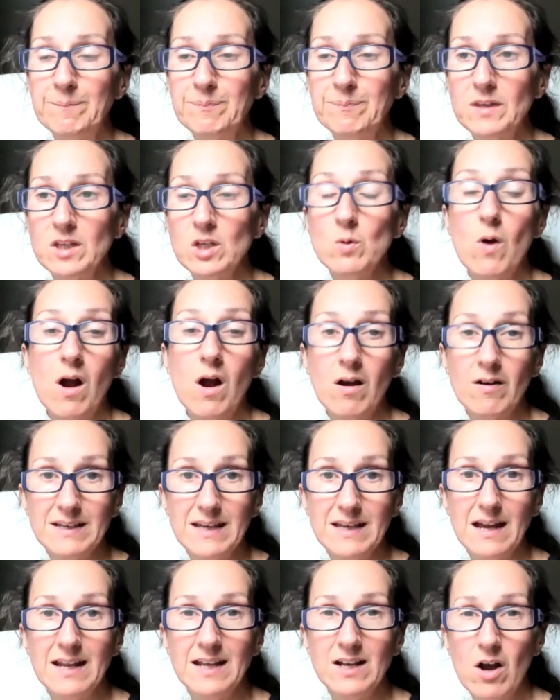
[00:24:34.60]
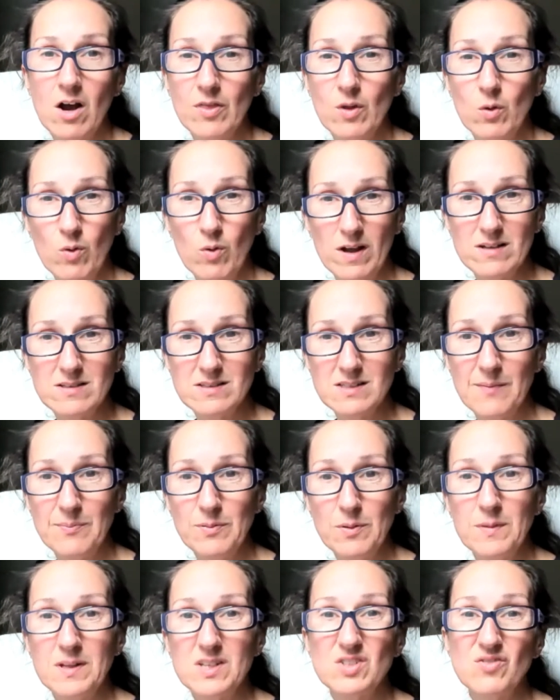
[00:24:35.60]
you are getting on the right
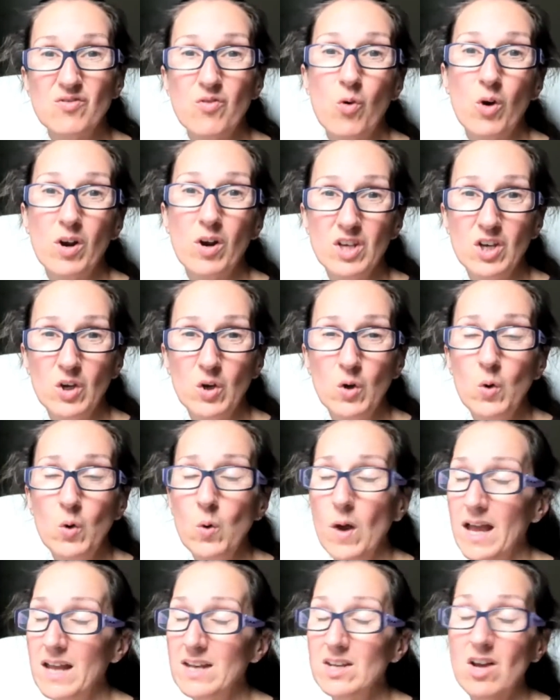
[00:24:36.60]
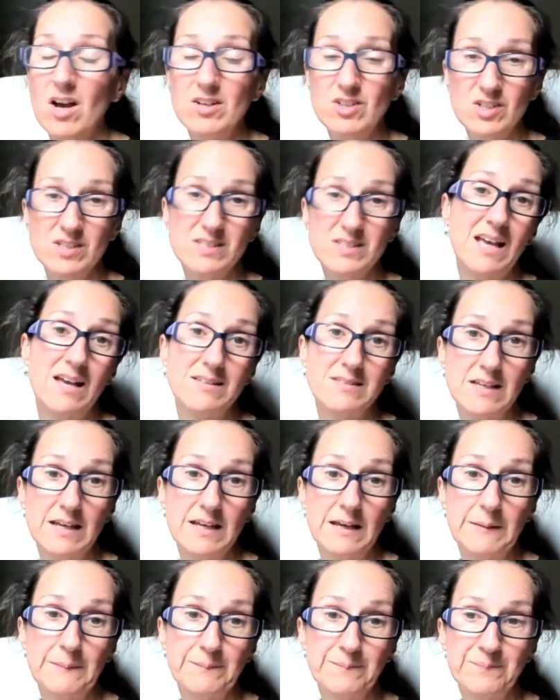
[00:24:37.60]
supplements for you and not just
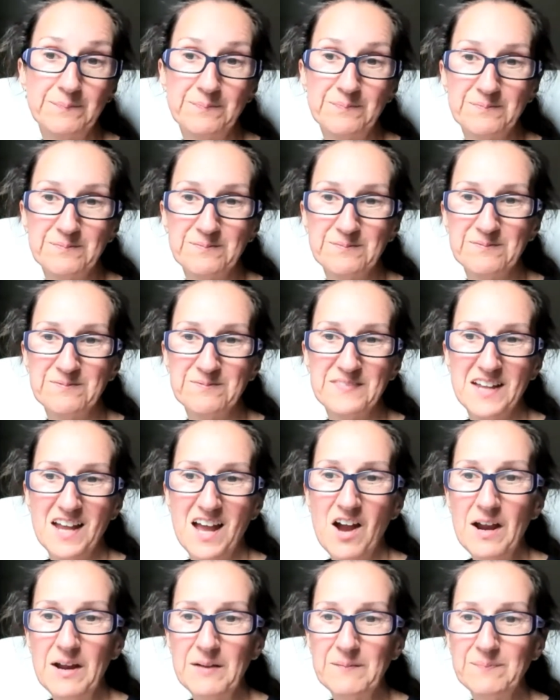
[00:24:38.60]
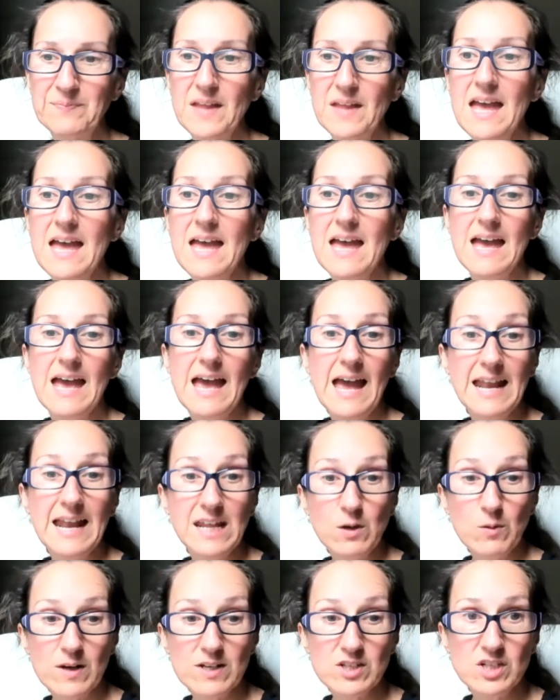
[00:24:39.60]
guessing. All right. Any
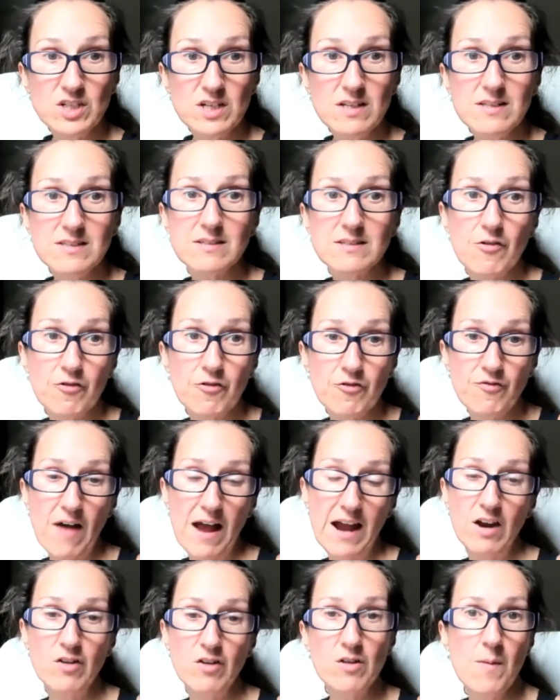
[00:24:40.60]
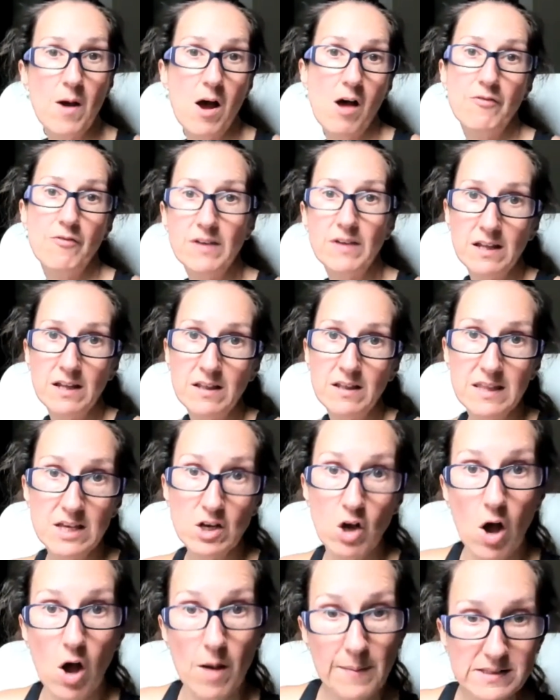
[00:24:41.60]
questions? Fire them off in the
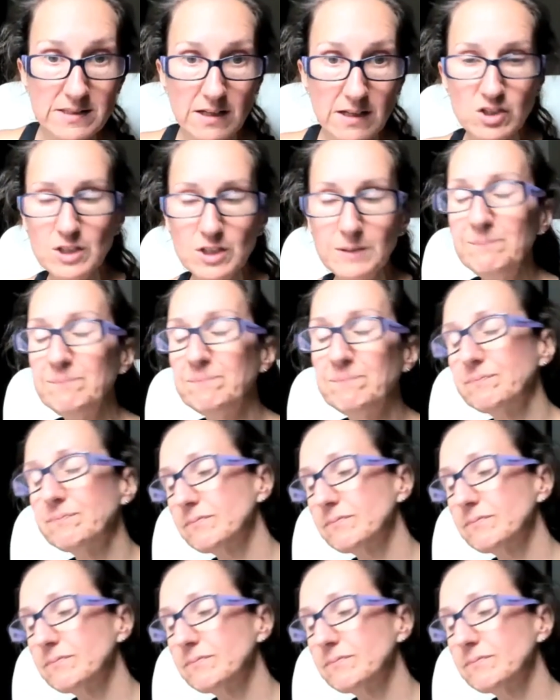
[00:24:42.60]
comment section.